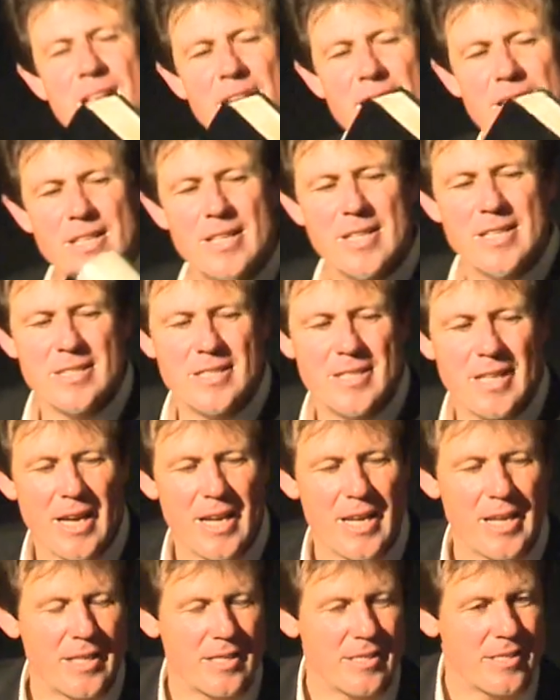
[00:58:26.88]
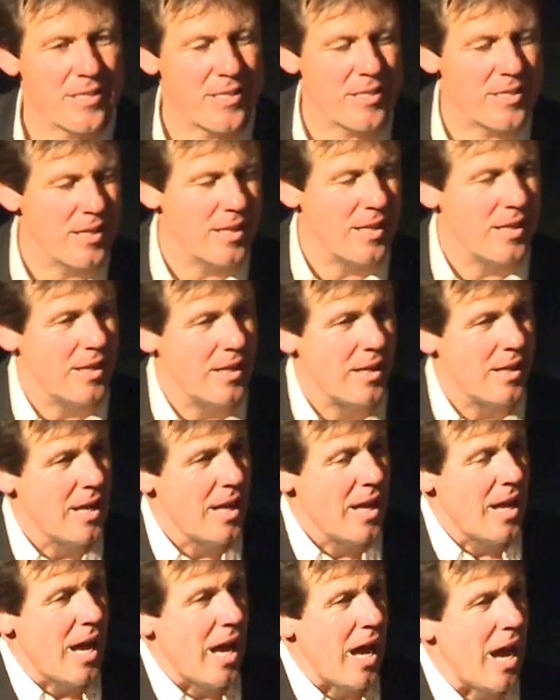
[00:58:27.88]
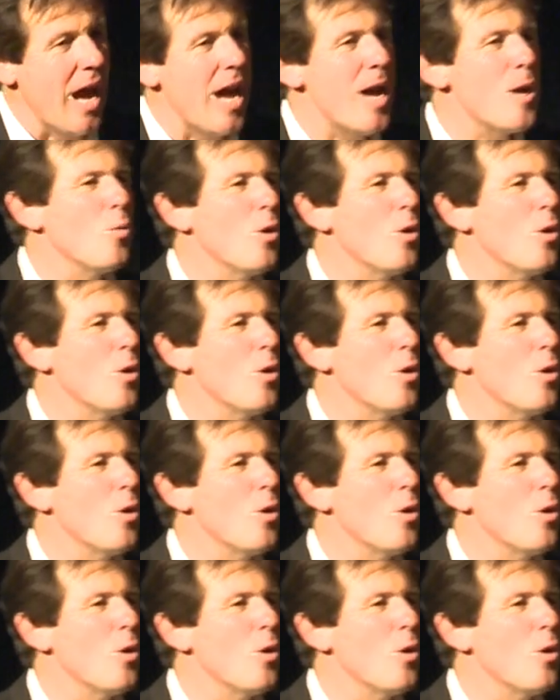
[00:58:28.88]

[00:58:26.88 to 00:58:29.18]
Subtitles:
that it contains, I